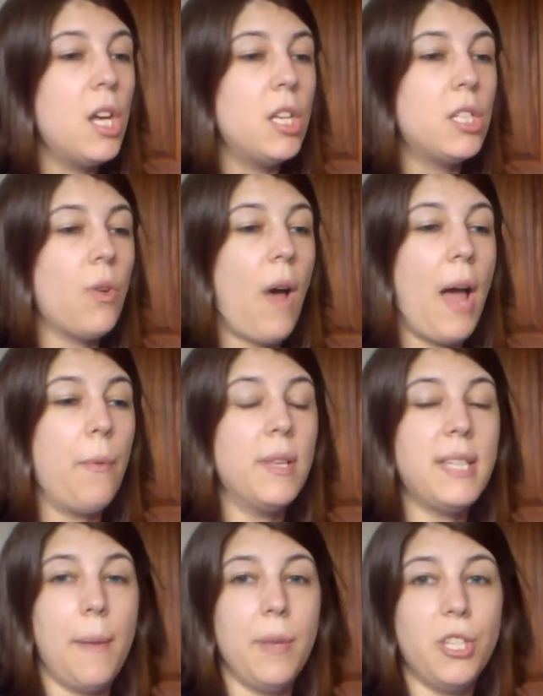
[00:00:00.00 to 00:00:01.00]
So I will
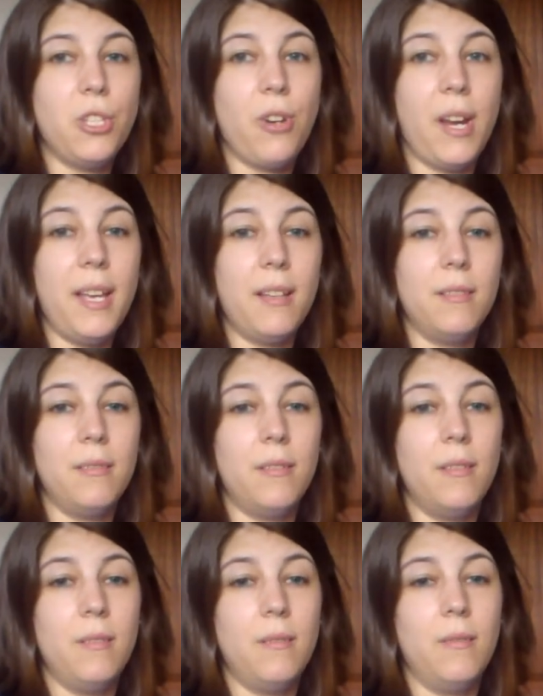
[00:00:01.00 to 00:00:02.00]
demonstrate,
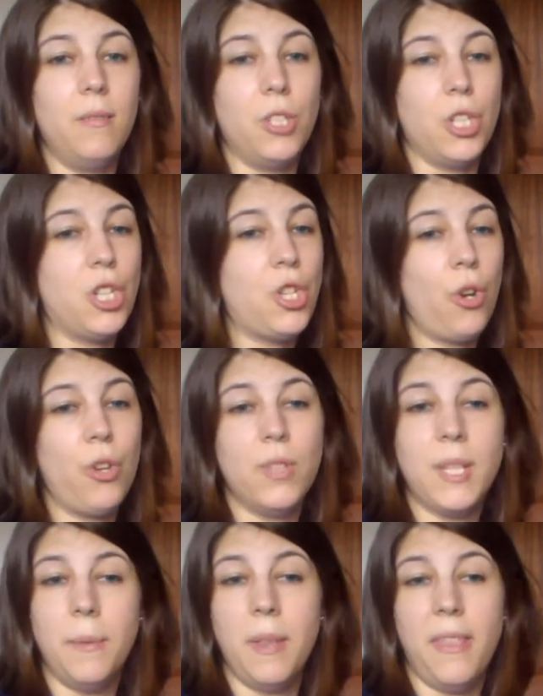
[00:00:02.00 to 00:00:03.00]
just show you
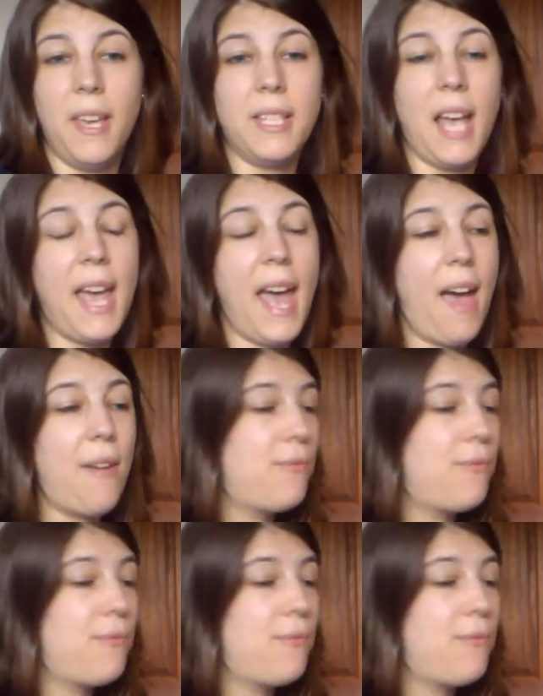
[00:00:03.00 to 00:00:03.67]
some of the things I have.